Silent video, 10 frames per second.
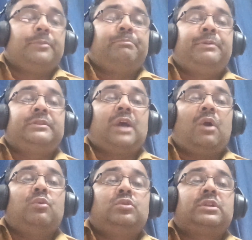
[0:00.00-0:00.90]

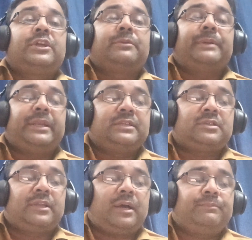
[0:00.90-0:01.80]
without
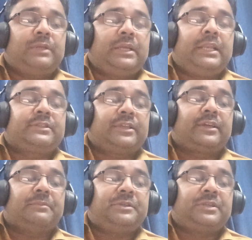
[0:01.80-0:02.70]
recommendation of the
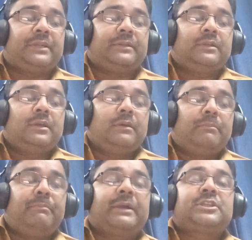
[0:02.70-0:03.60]
election commission,
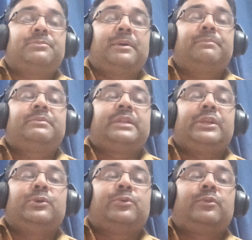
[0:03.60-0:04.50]
maximum
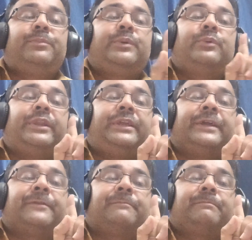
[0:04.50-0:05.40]
tenure will be 1
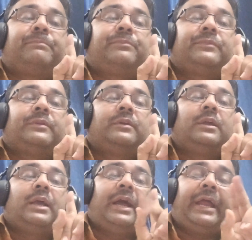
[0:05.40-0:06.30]
year,
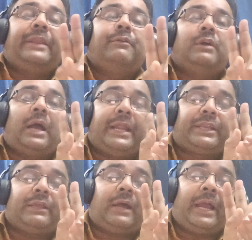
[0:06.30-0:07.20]
and
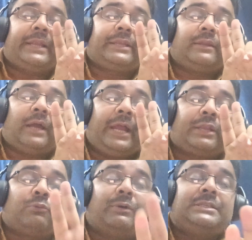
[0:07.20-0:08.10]

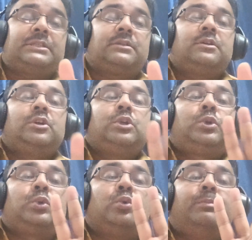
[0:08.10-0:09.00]
at once
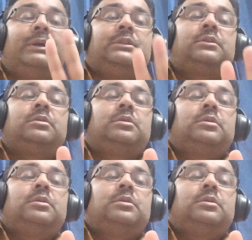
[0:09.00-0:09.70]
2 month